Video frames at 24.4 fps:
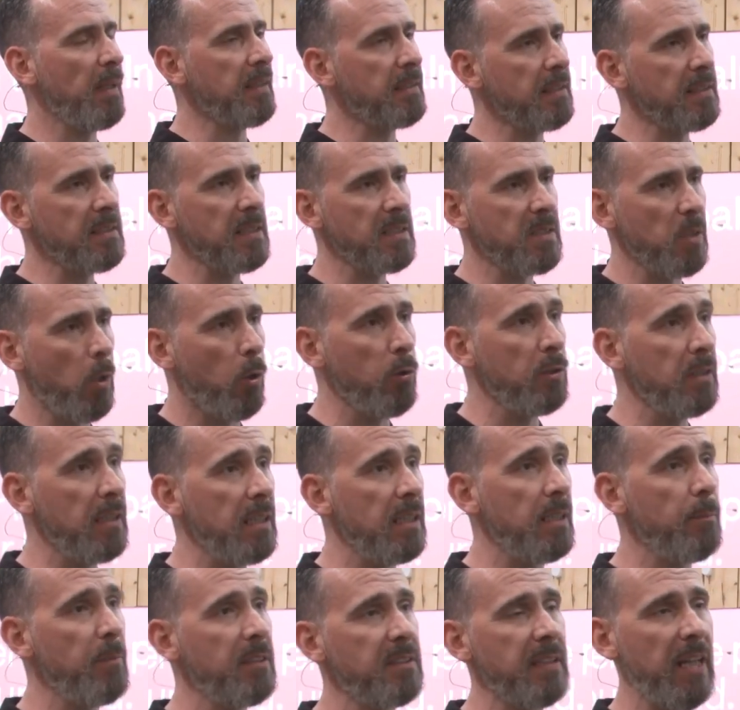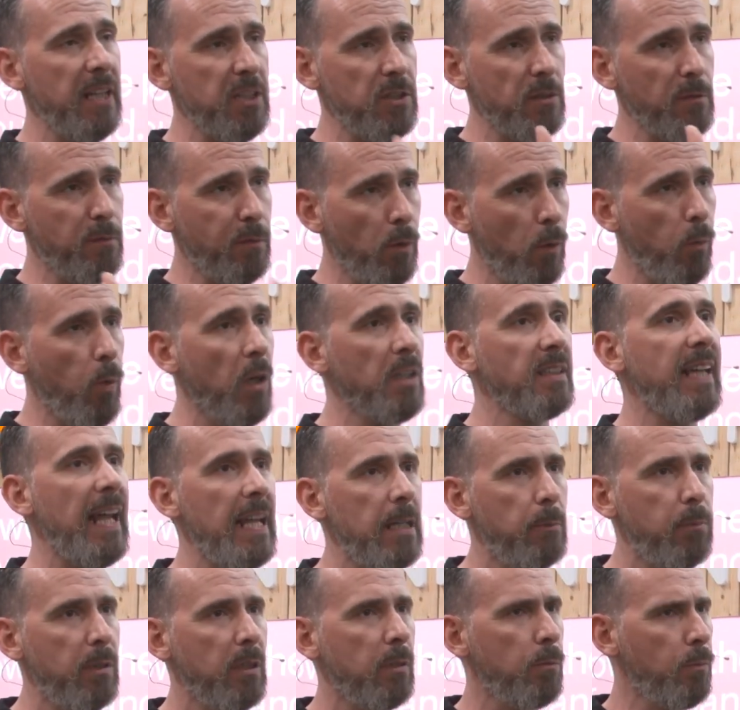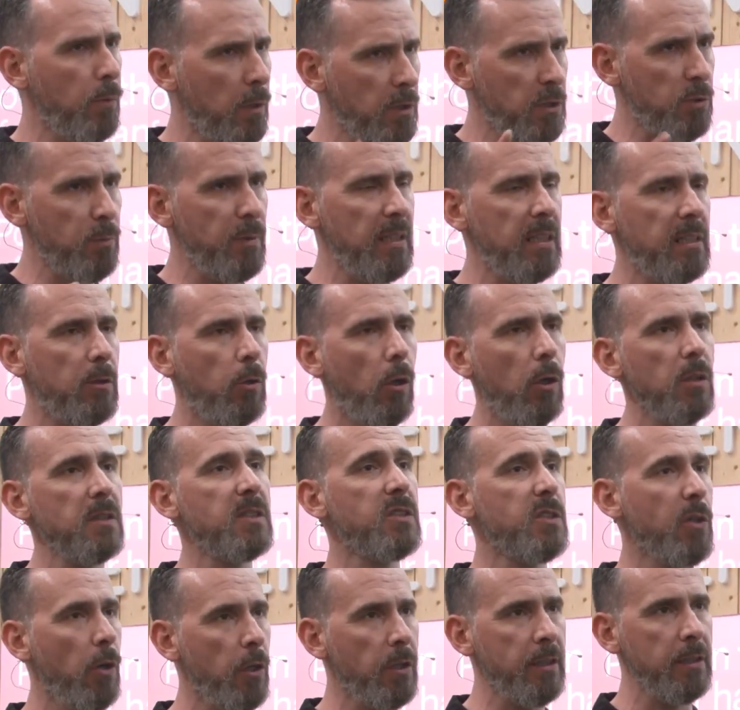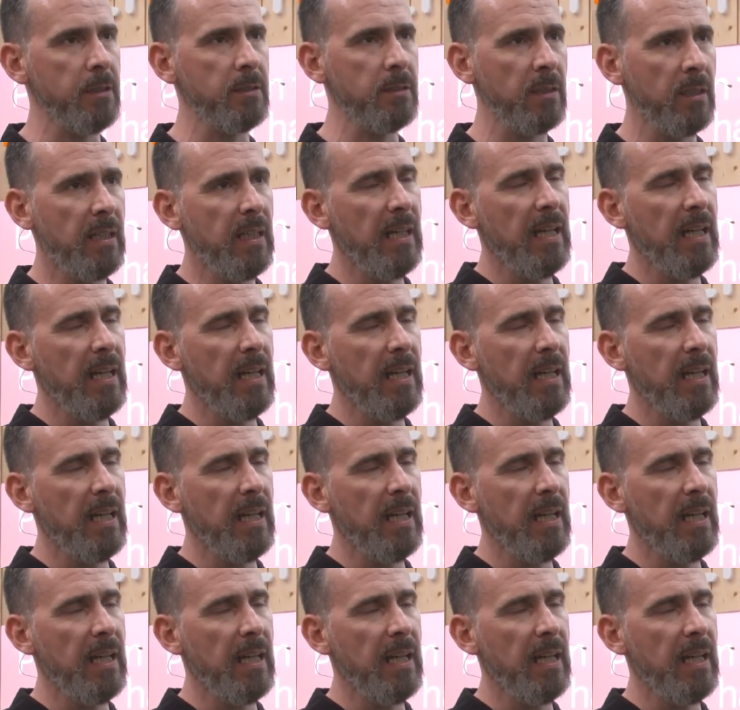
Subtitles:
but this is only a limitation for one cable, which we call circuit.